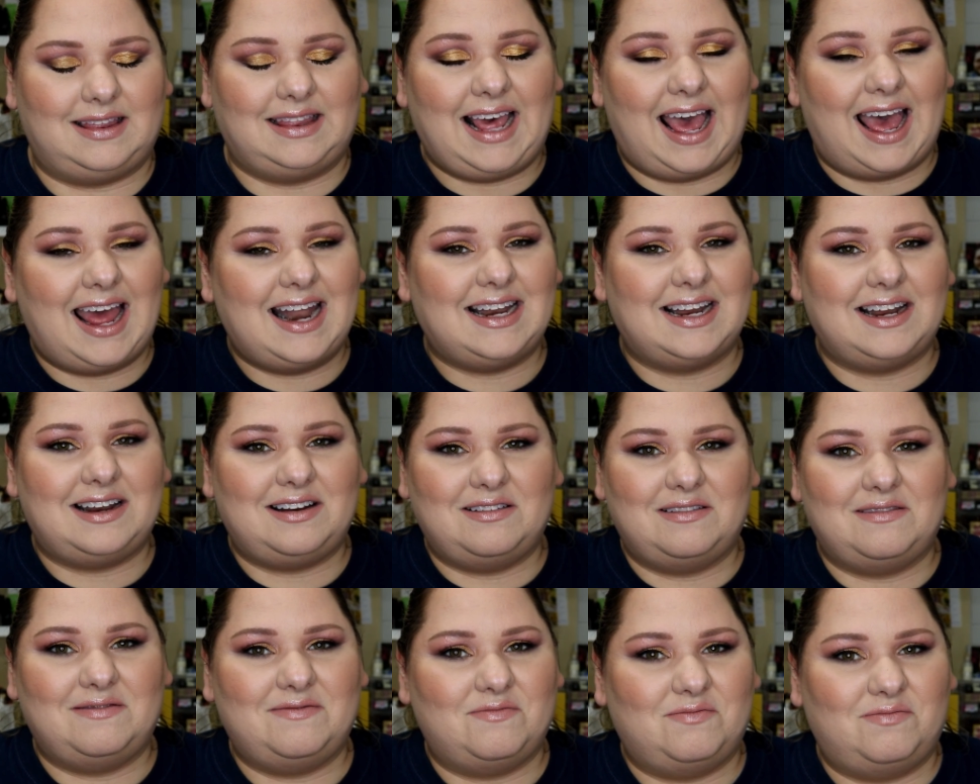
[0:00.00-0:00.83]
that
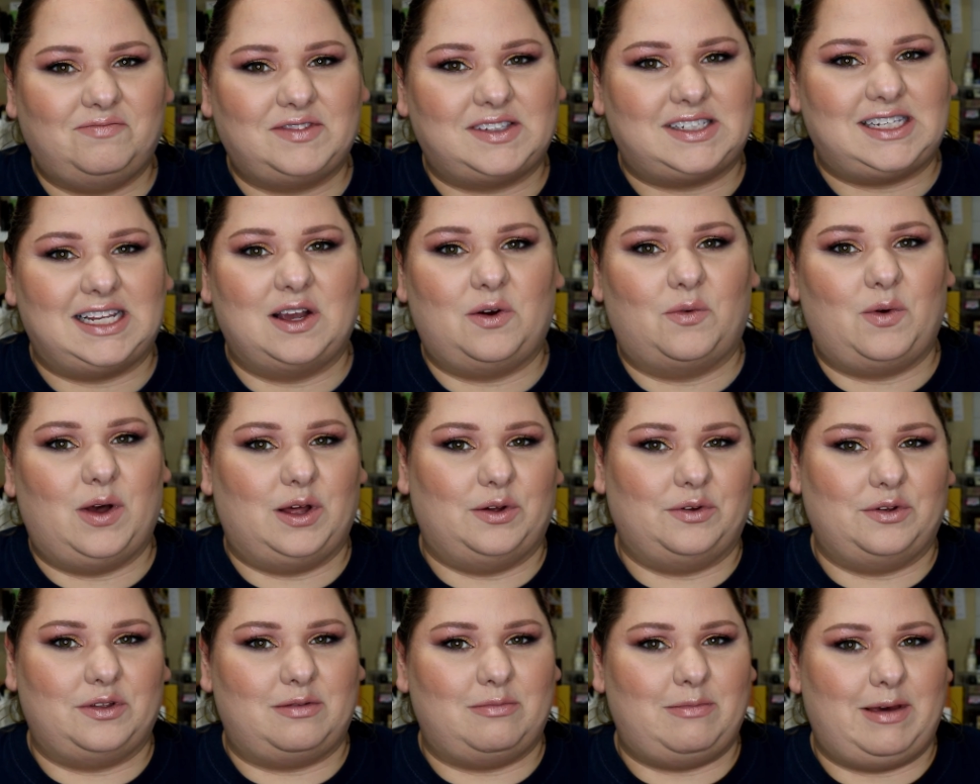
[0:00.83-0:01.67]
didn't sit
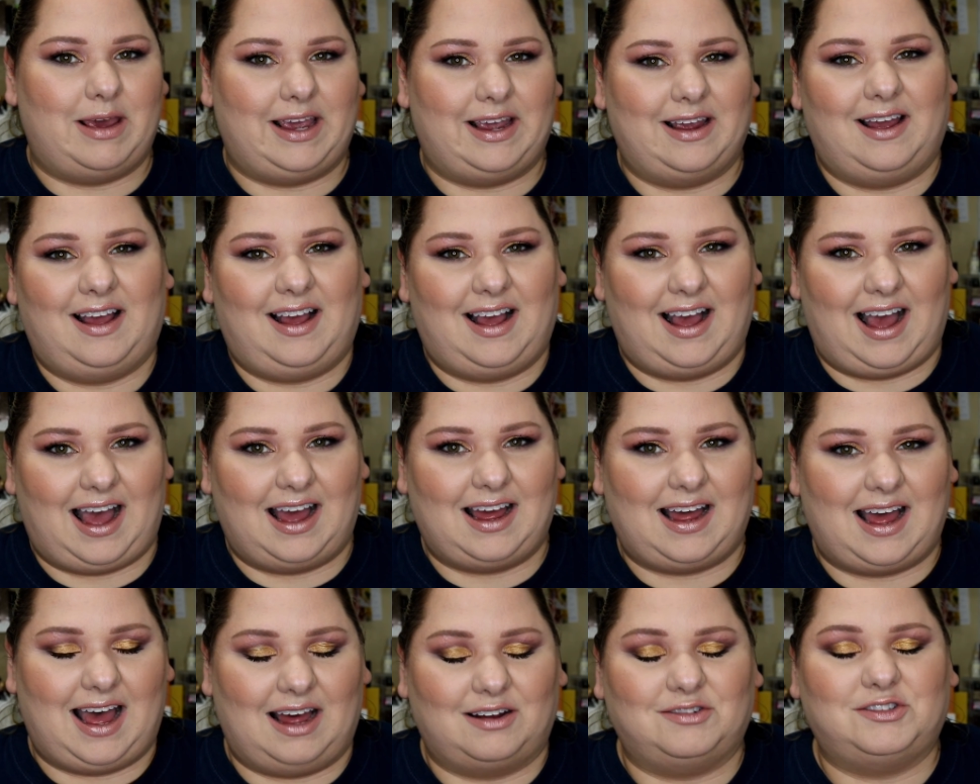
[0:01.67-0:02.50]
well with me.
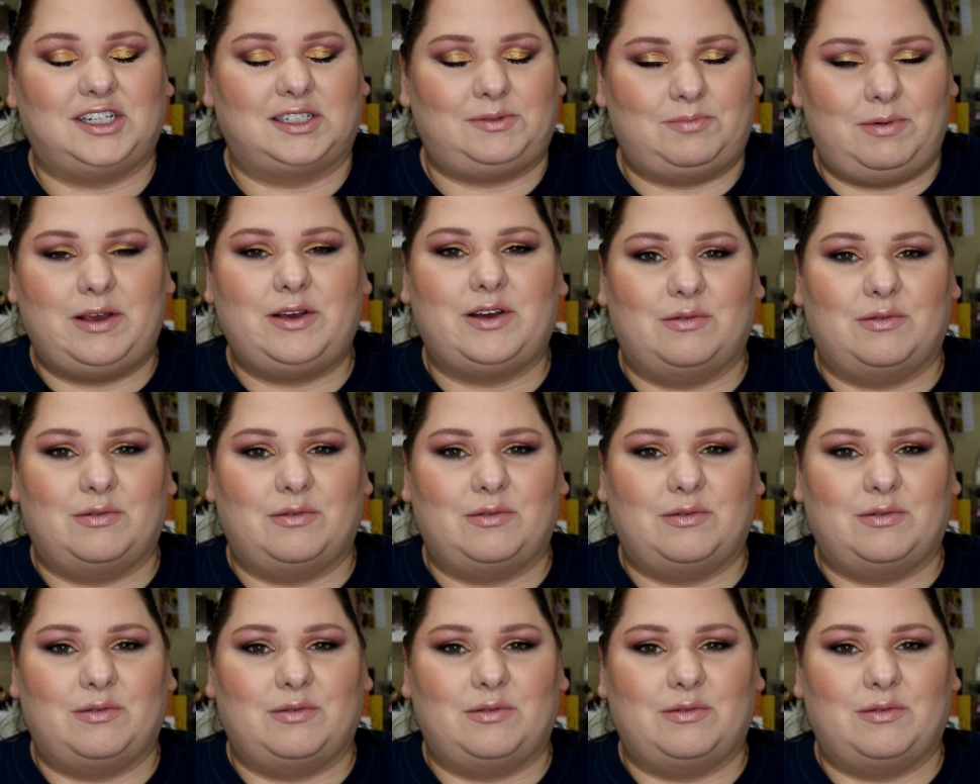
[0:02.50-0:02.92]
I'll just be